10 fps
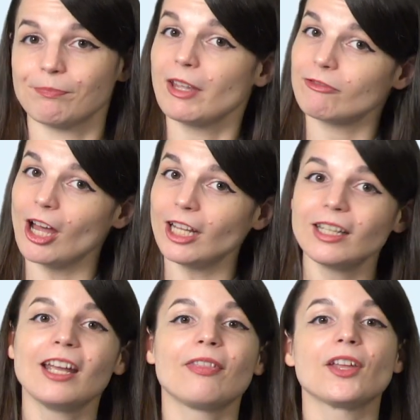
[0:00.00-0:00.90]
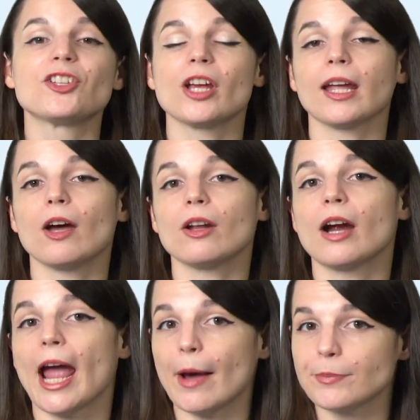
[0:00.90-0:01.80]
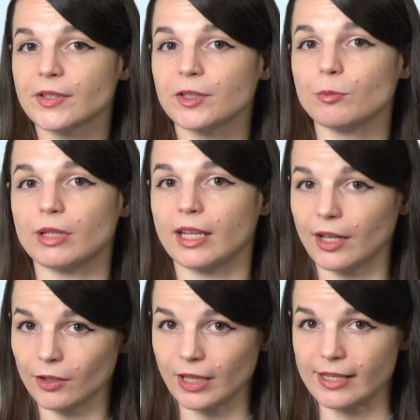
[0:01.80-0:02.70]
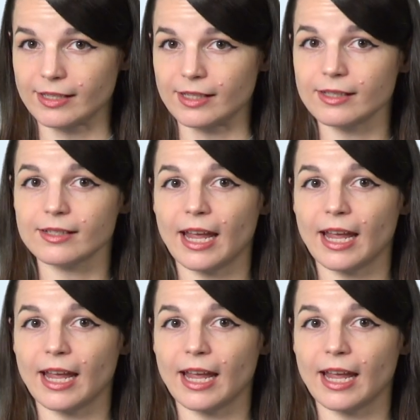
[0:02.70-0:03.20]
If not, then check out our absolute beginner lessons